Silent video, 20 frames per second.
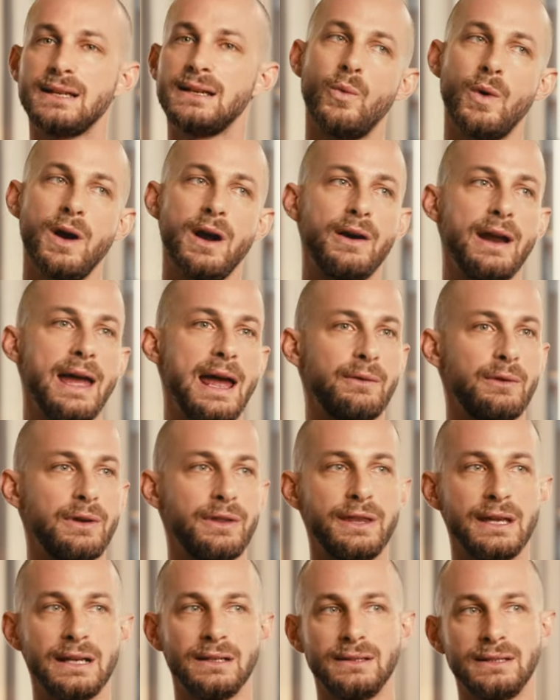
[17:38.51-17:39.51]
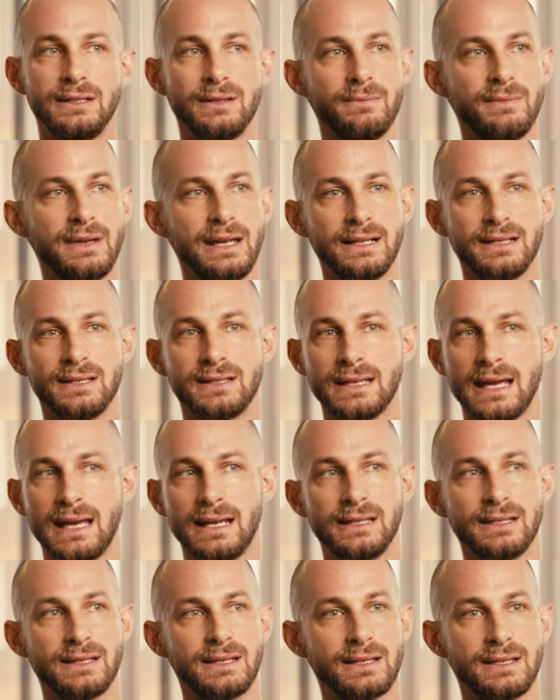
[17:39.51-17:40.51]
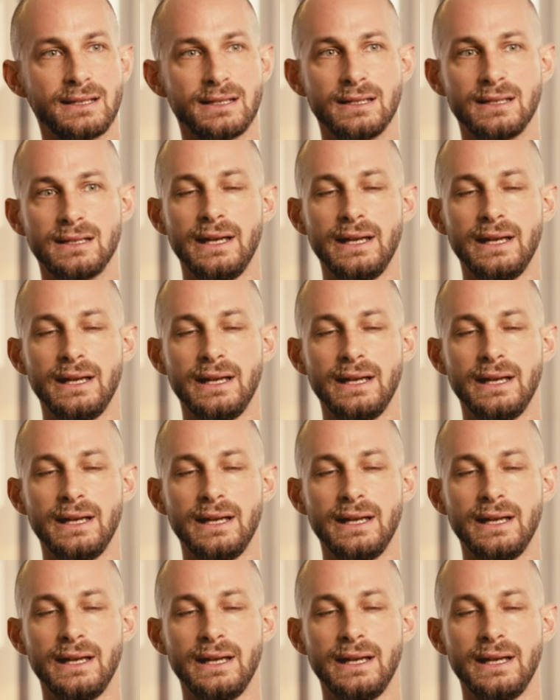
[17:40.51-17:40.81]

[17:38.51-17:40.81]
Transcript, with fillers: where everything didn't make sense,